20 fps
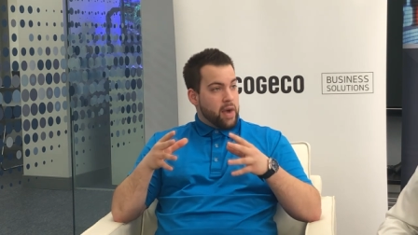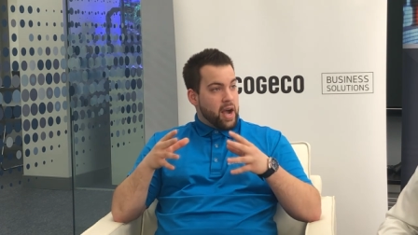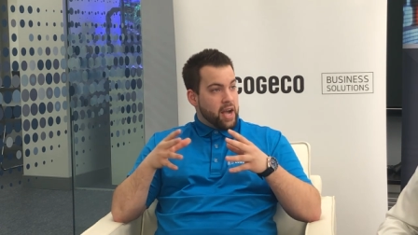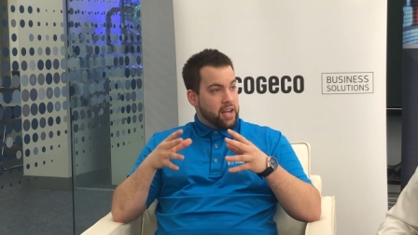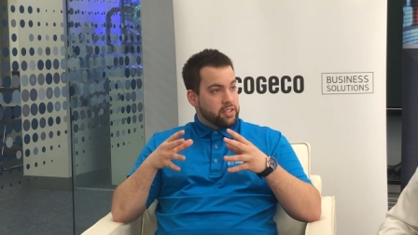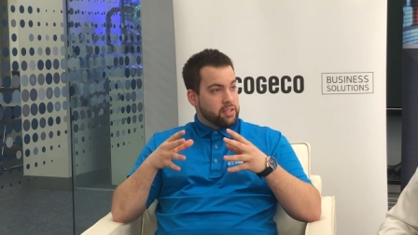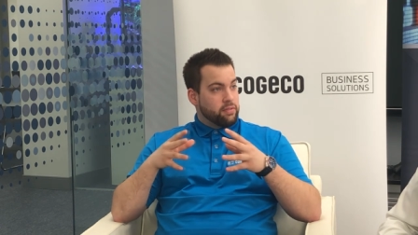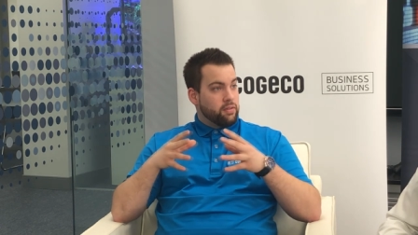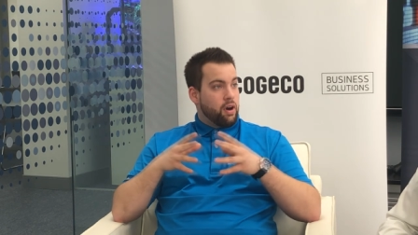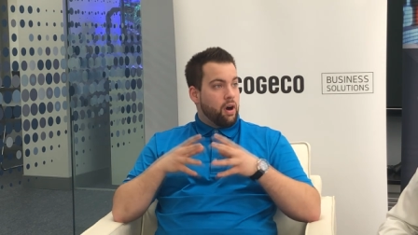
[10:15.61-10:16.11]

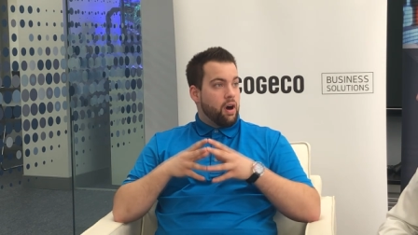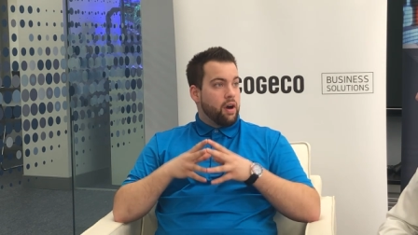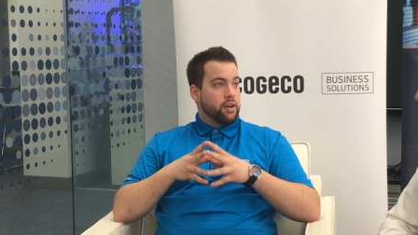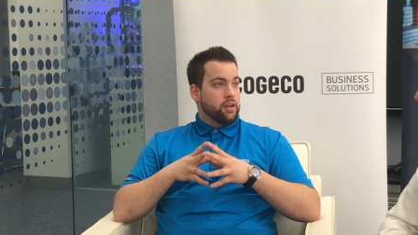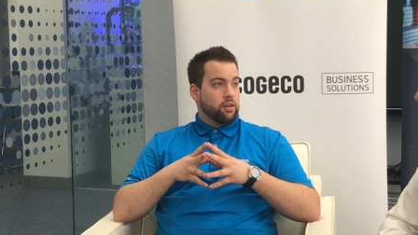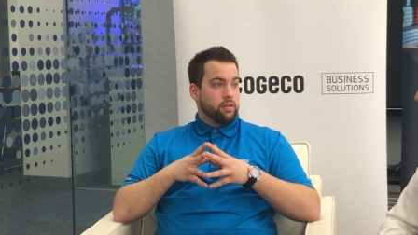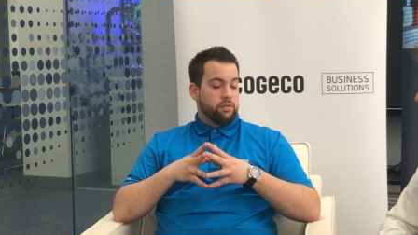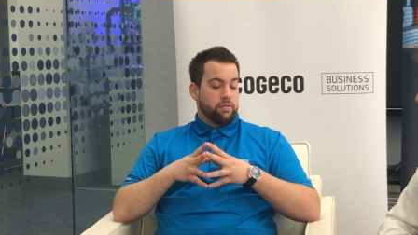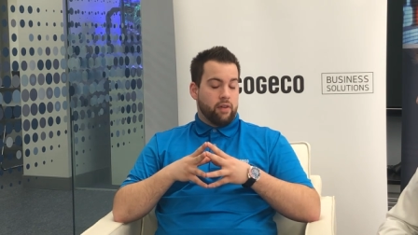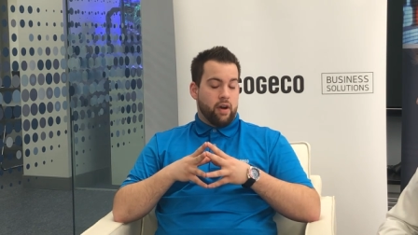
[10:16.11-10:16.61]
massive
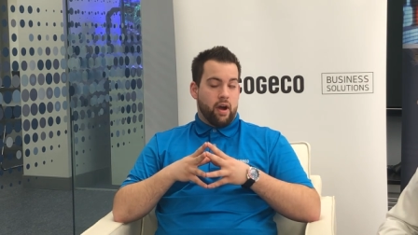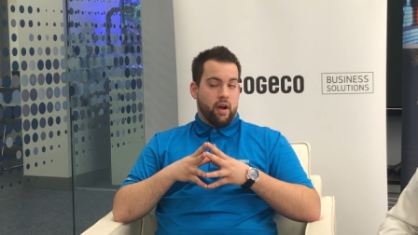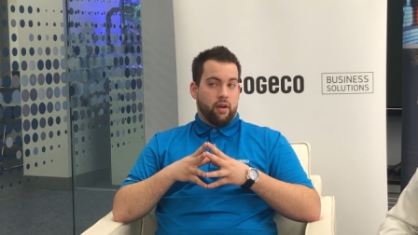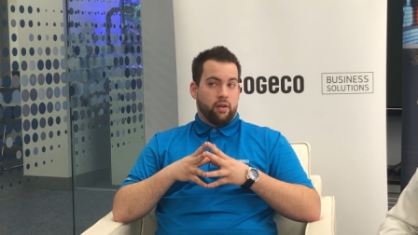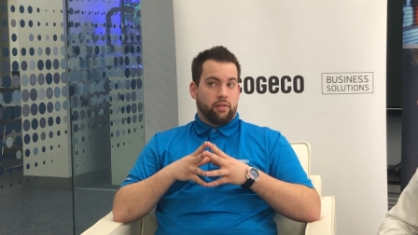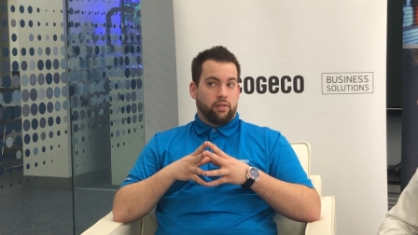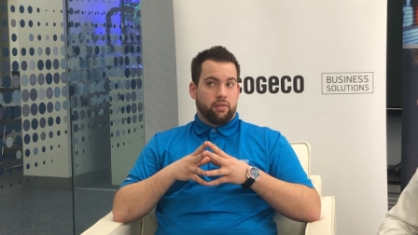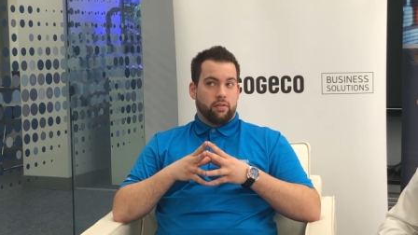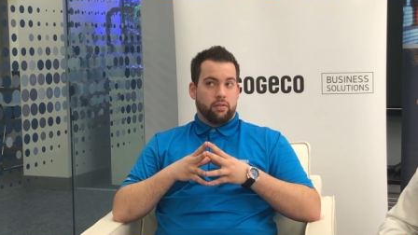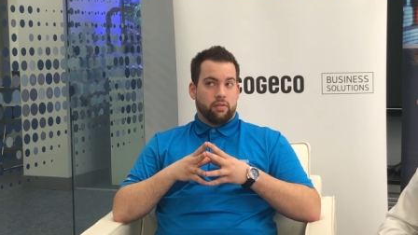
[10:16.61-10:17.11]
audio
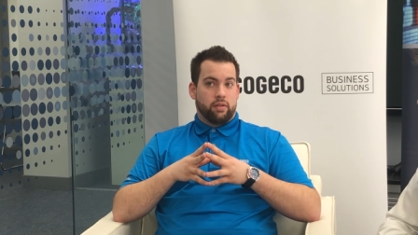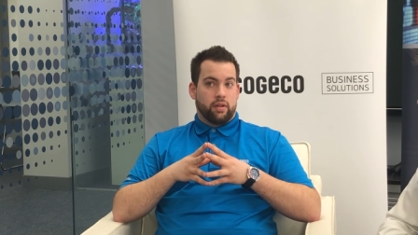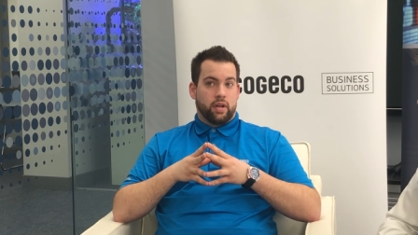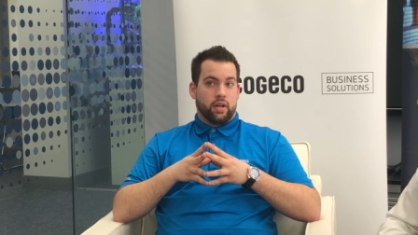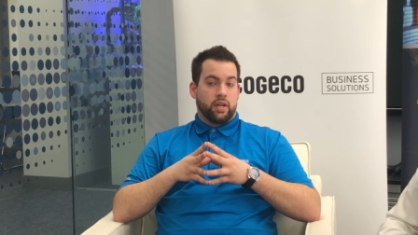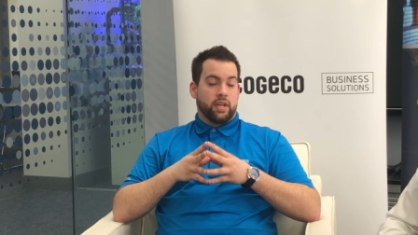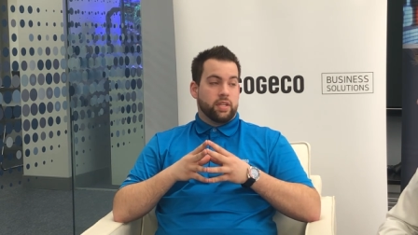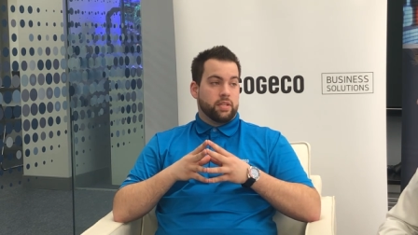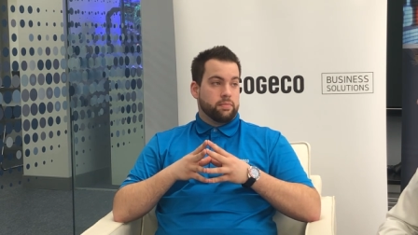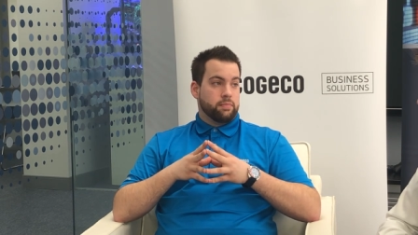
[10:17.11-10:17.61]
files
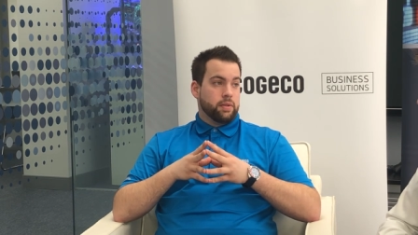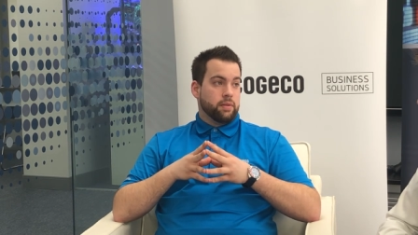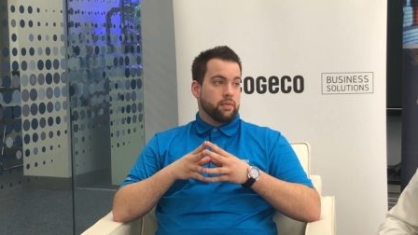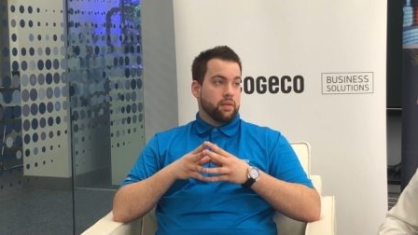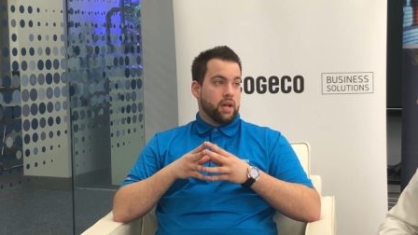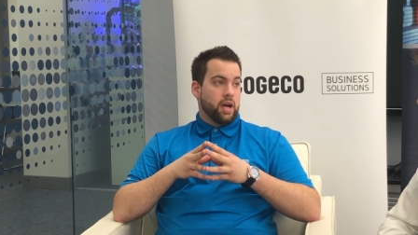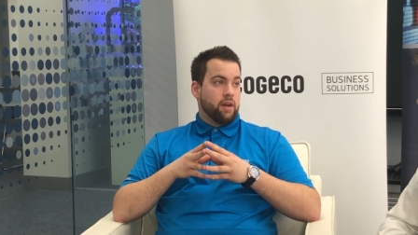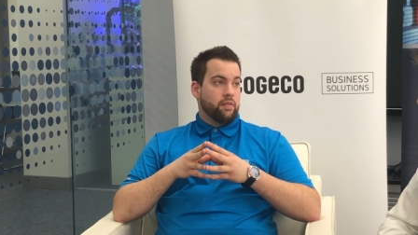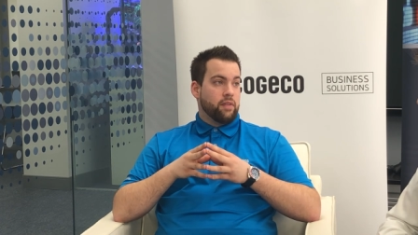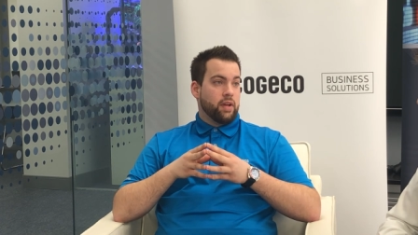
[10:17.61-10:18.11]
they need to be
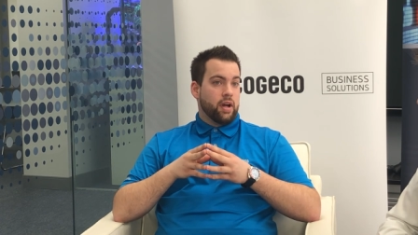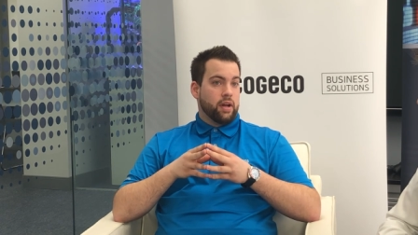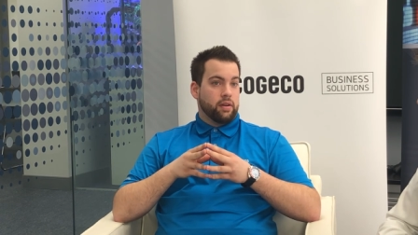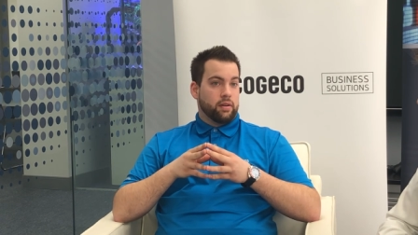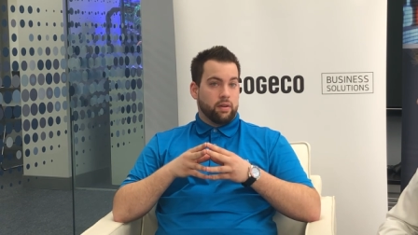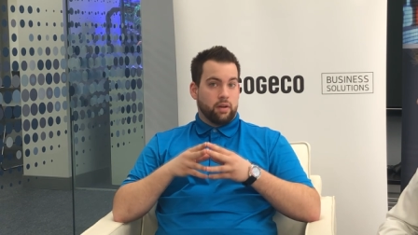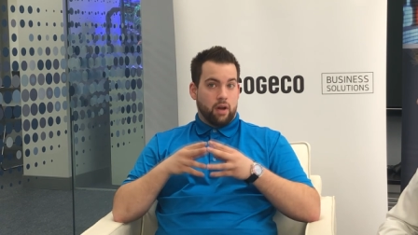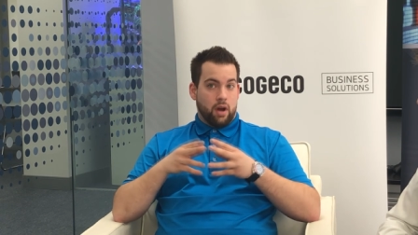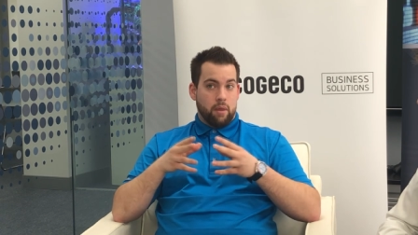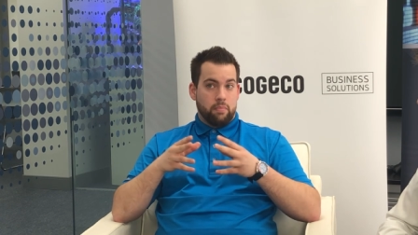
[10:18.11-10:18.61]
able to have
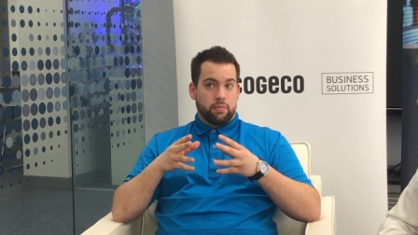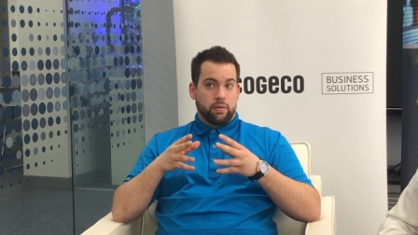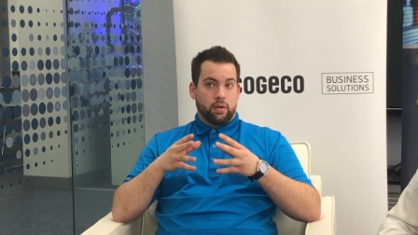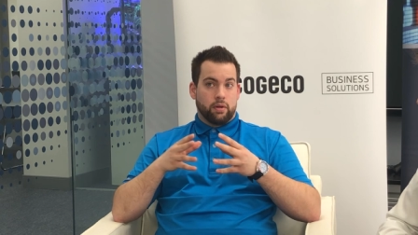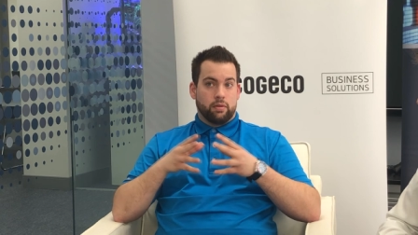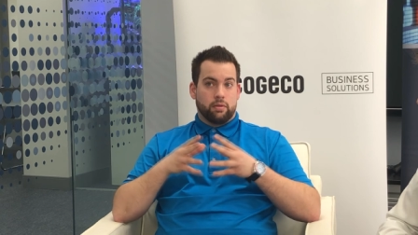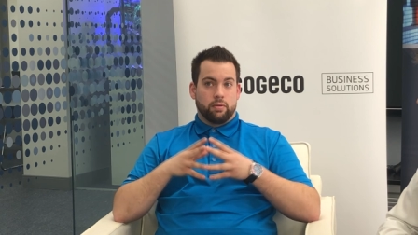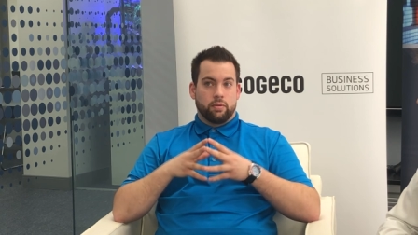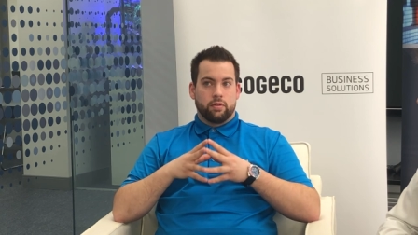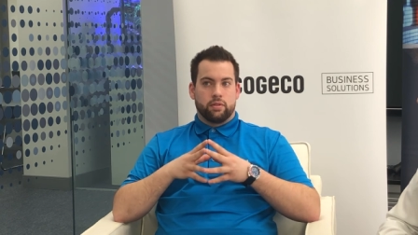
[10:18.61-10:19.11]
that
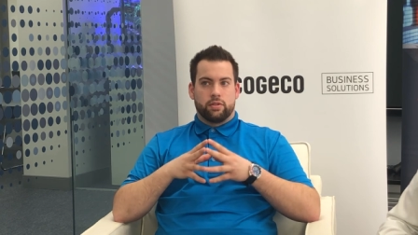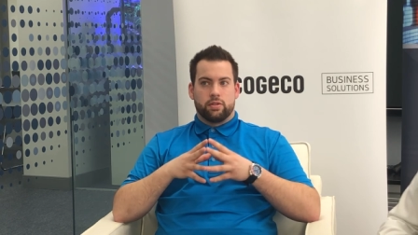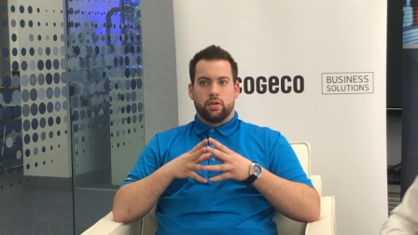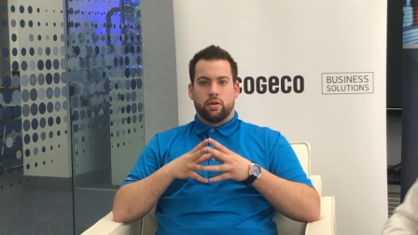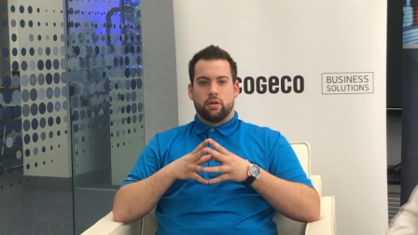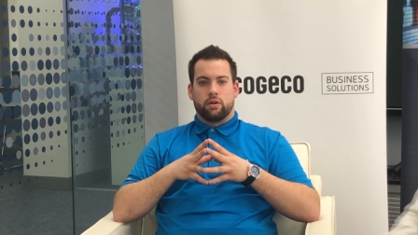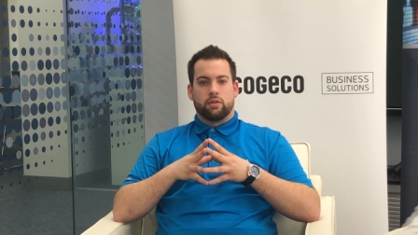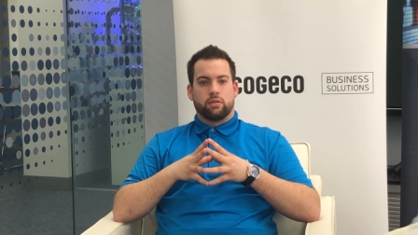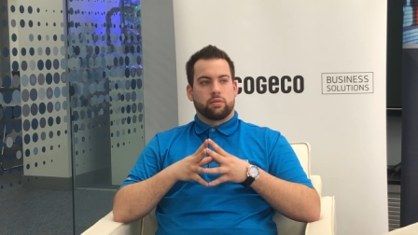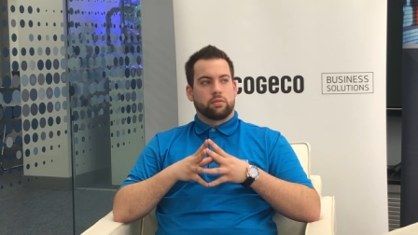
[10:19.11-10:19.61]
upload well so,
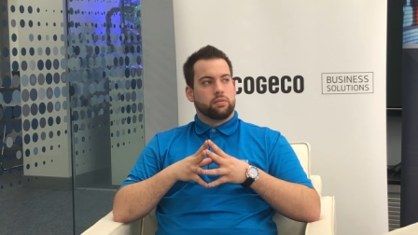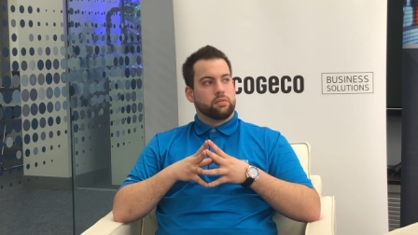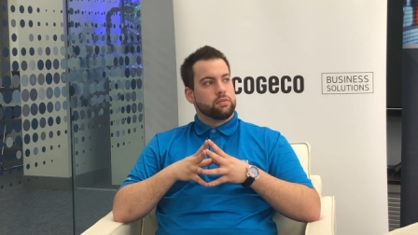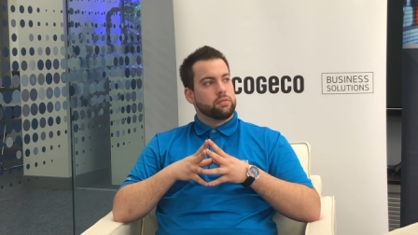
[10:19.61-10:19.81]
any of those